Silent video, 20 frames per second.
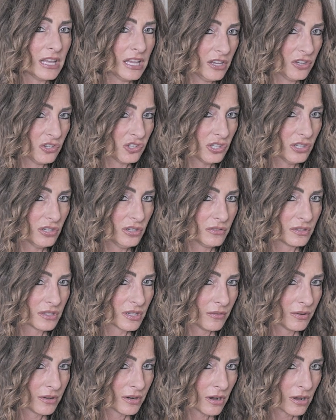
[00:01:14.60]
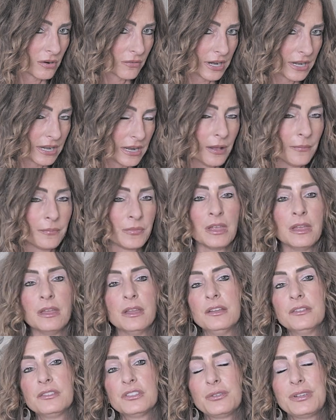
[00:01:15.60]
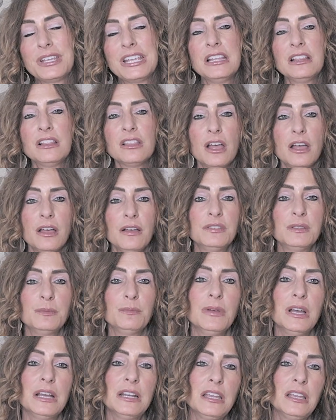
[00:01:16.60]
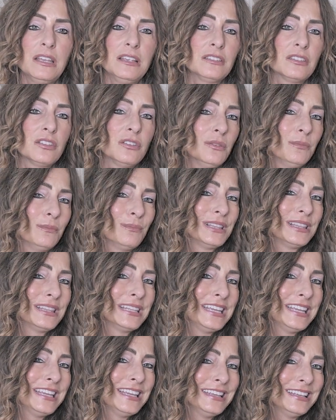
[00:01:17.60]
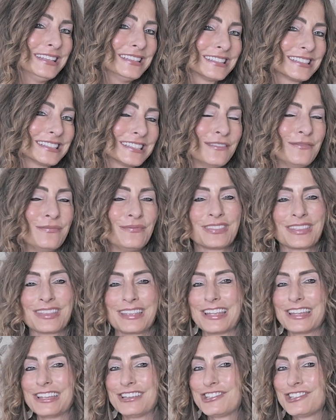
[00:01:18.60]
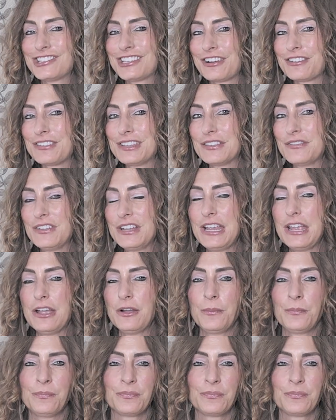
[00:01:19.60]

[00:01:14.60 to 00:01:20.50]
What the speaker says: issues going on right now, so he loves money. So please share this video,